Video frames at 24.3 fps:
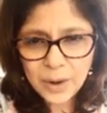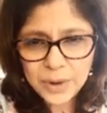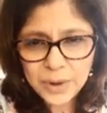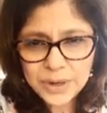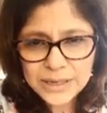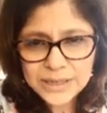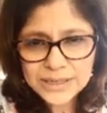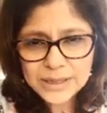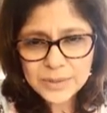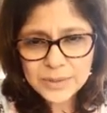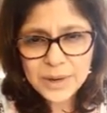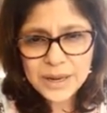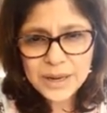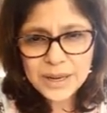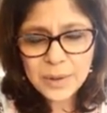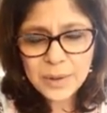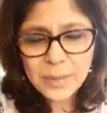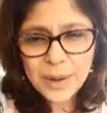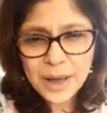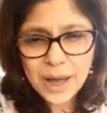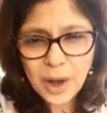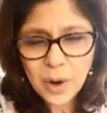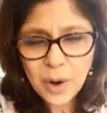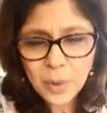I want to speak
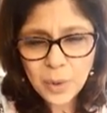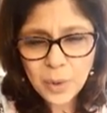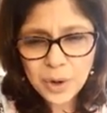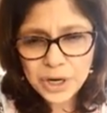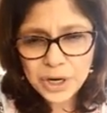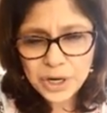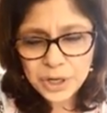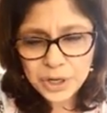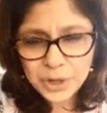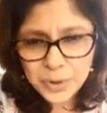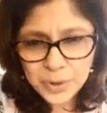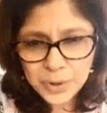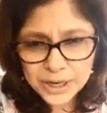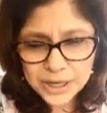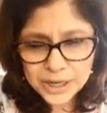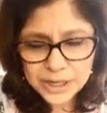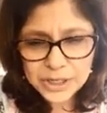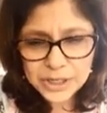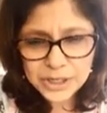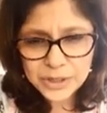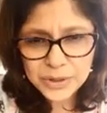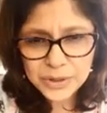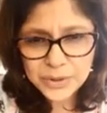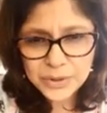about what you
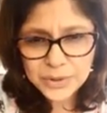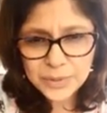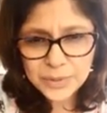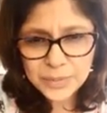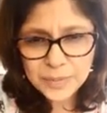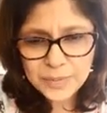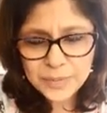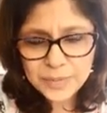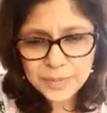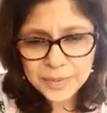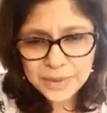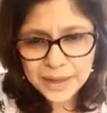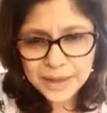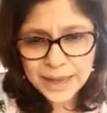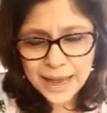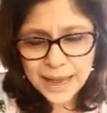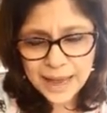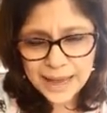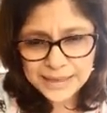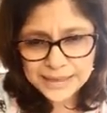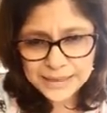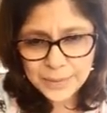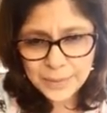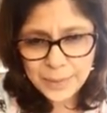can do
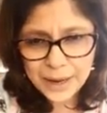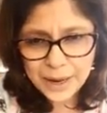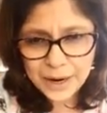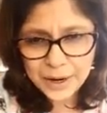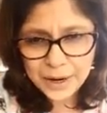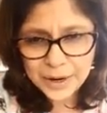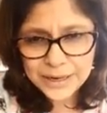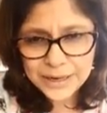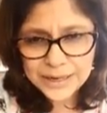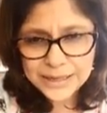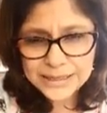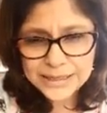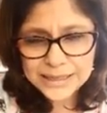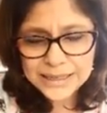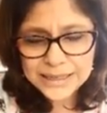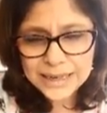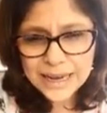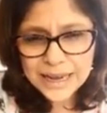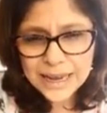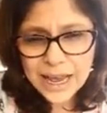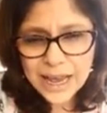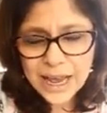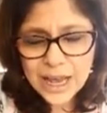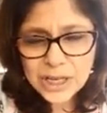as a parent.
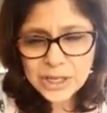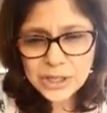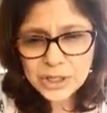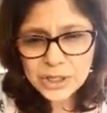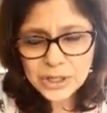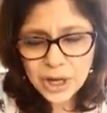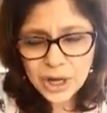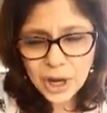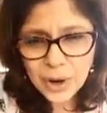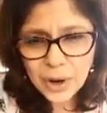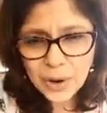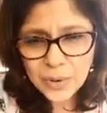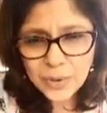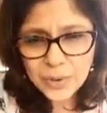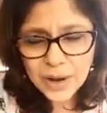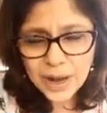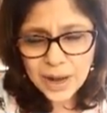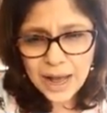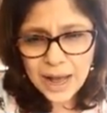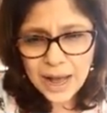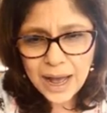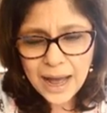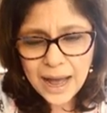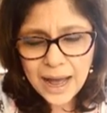
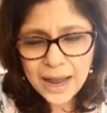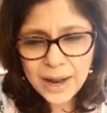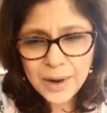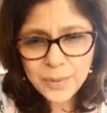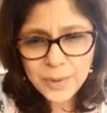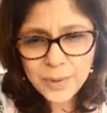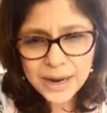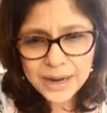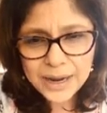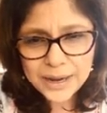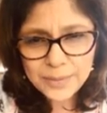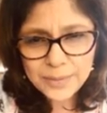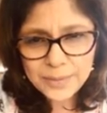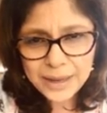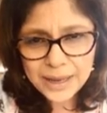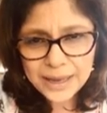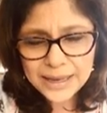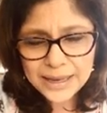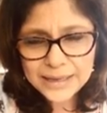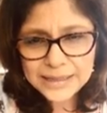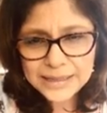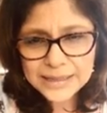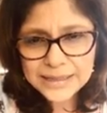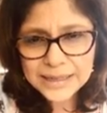So I
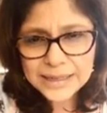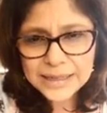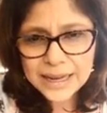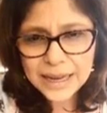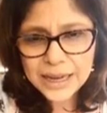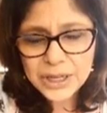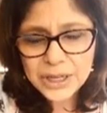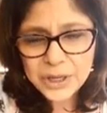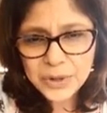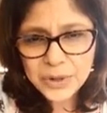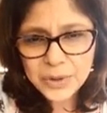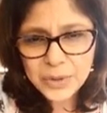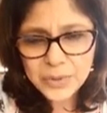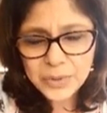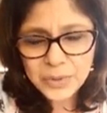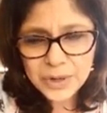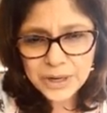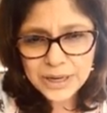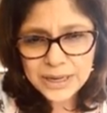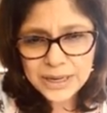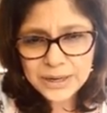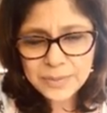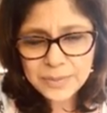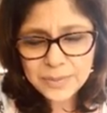recommend that you
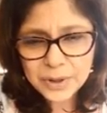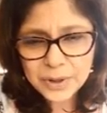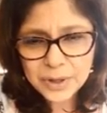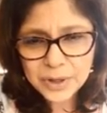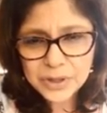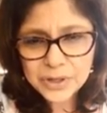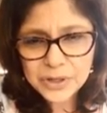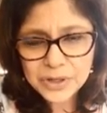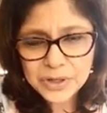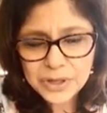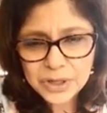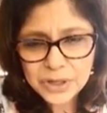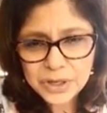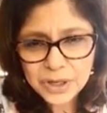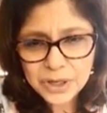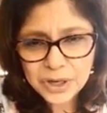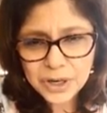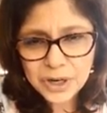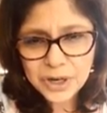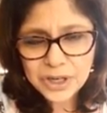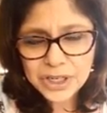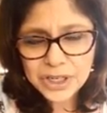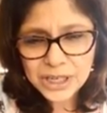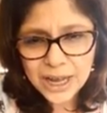read books to
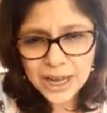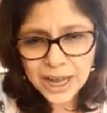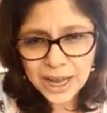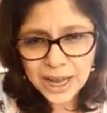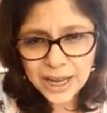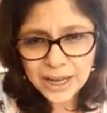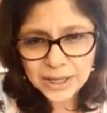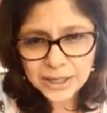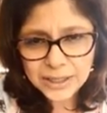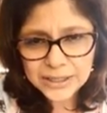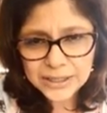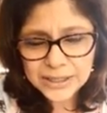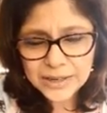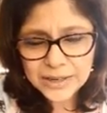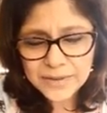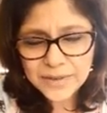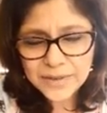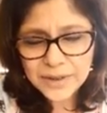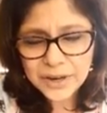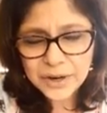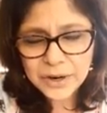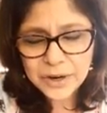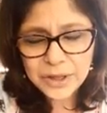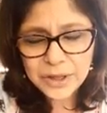your child.
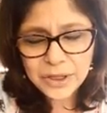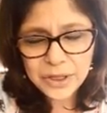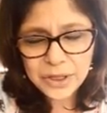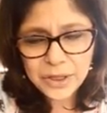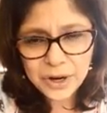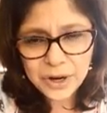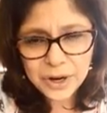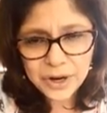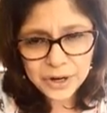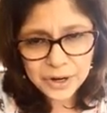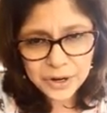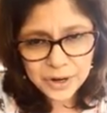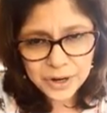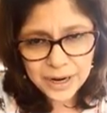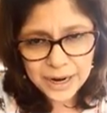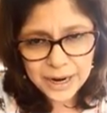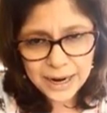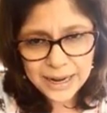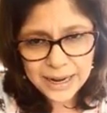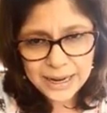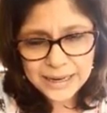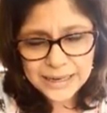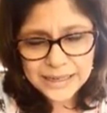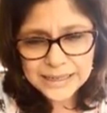If they're in 3rd
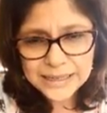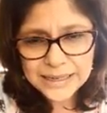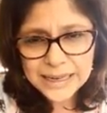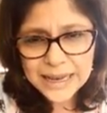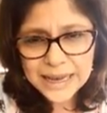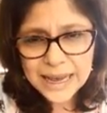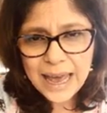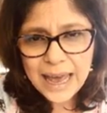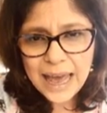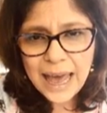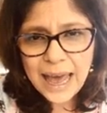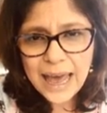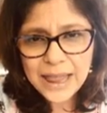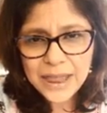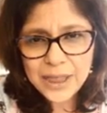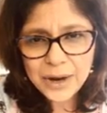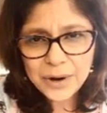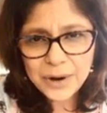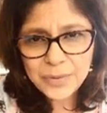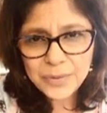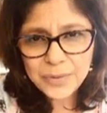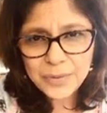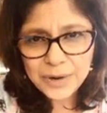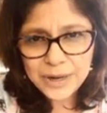grade
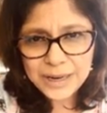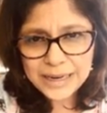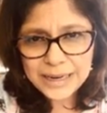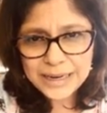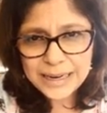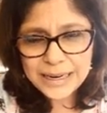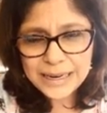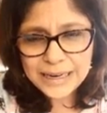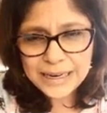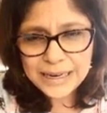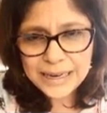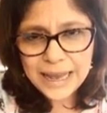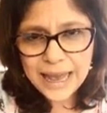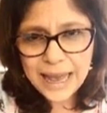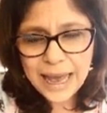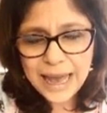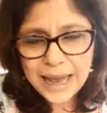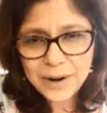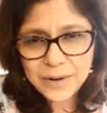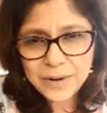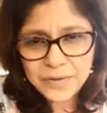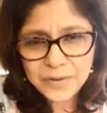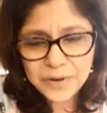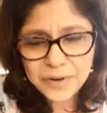and they're reading
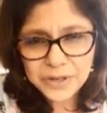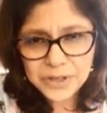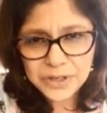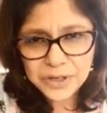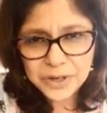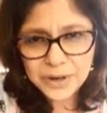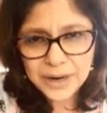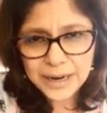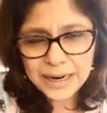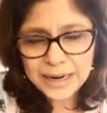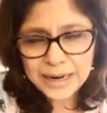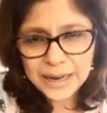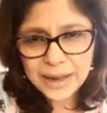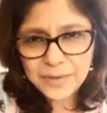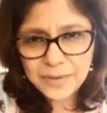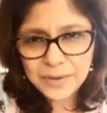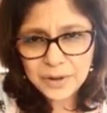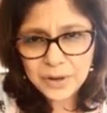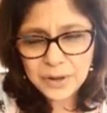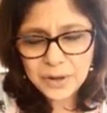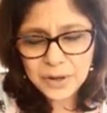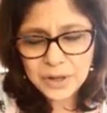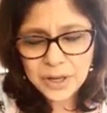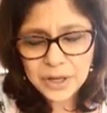at a 1st grade
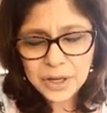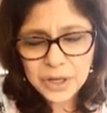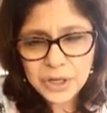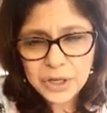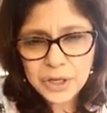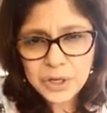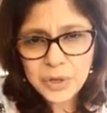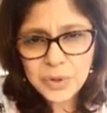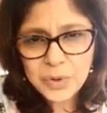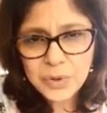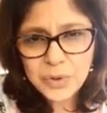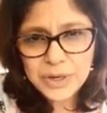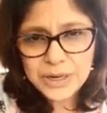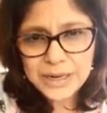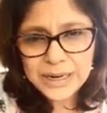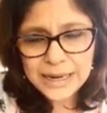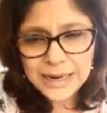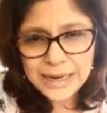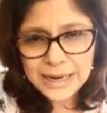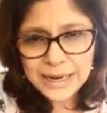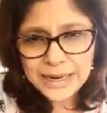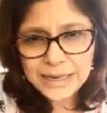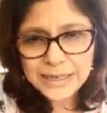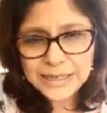level, you
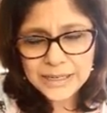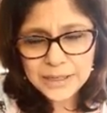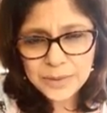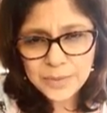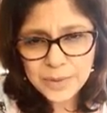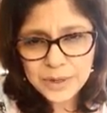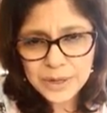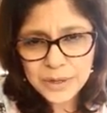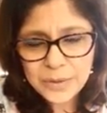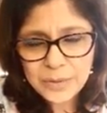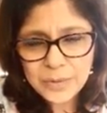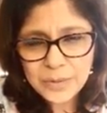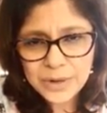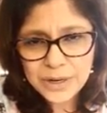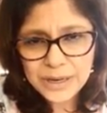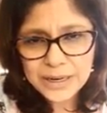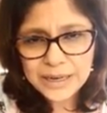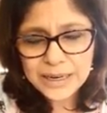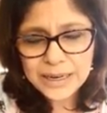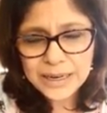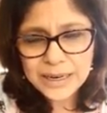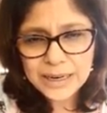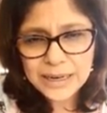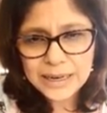need to be
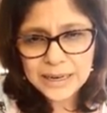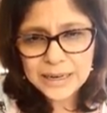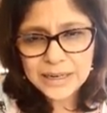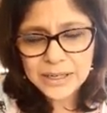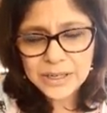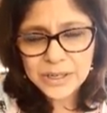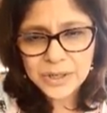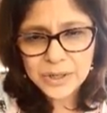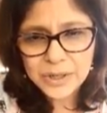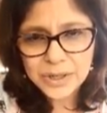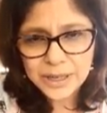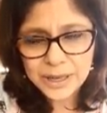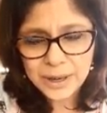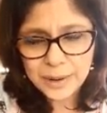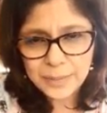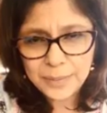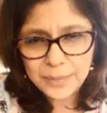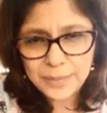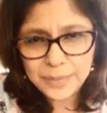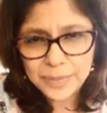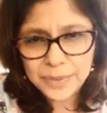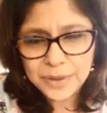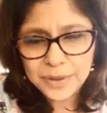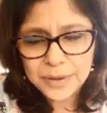reading to
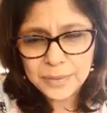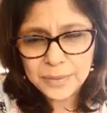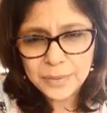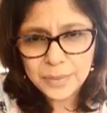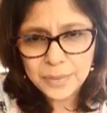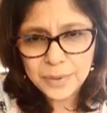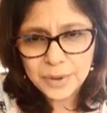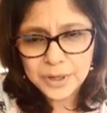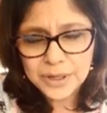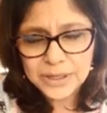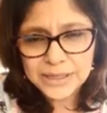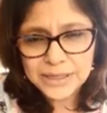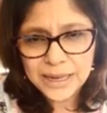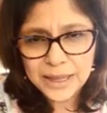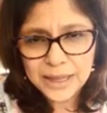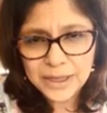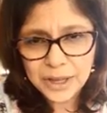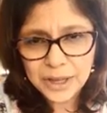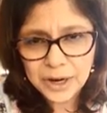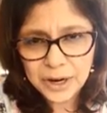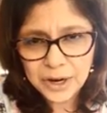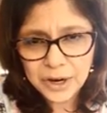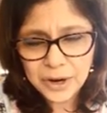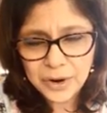them books
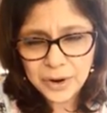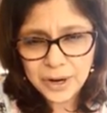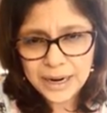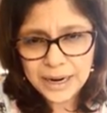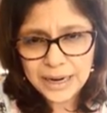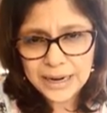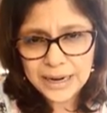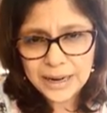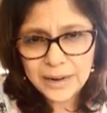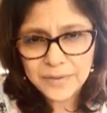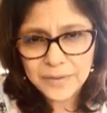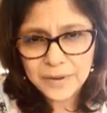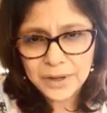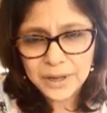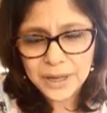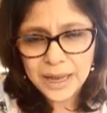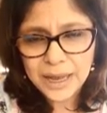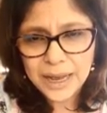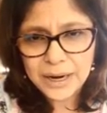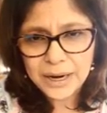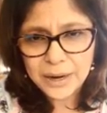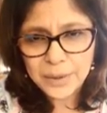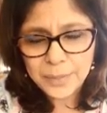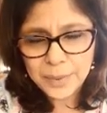at their grade
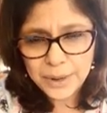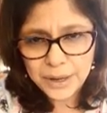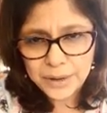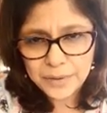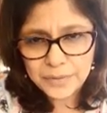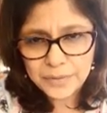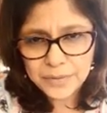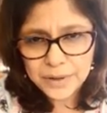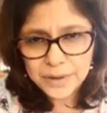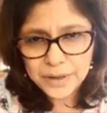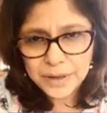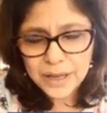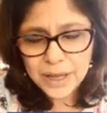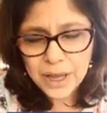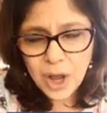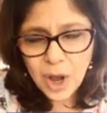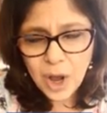level and above.